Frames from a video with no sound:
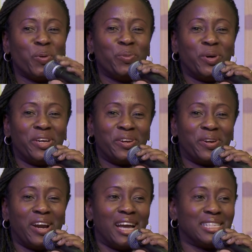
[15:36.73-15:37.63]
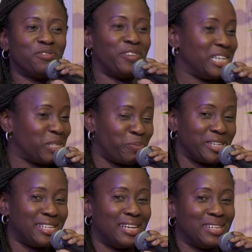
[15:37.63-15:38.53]
would want her as a vice
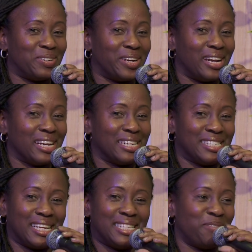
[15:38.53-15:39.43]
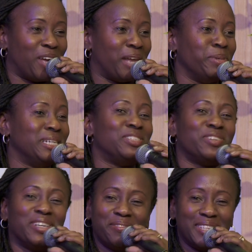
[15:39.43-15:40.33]
president or executive
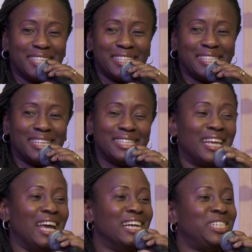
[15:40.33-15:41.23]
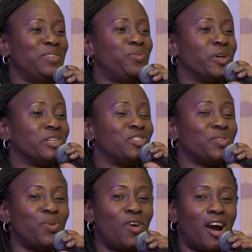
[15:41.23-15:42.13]
administrative assistant. She works
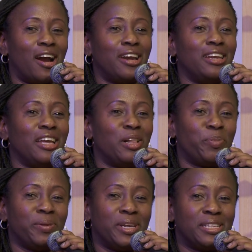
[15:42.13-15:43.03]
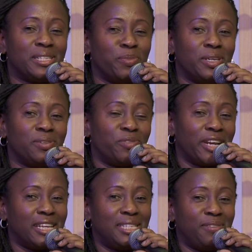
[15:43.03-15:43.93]
so hard in helping us with
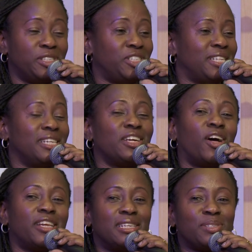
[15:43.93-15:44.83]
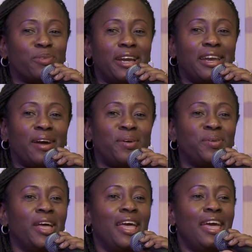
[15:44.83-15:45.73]
Reggae Divas. She's in the audience right
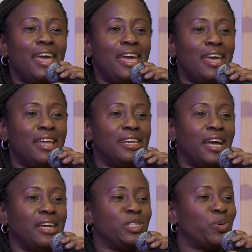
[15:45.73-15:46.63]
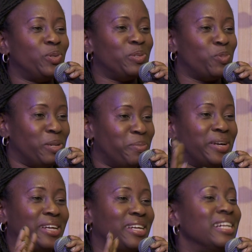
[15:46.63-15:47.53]
now. And awesome. I told
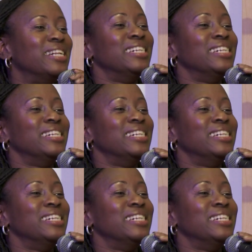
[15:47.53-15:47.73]
Wilma,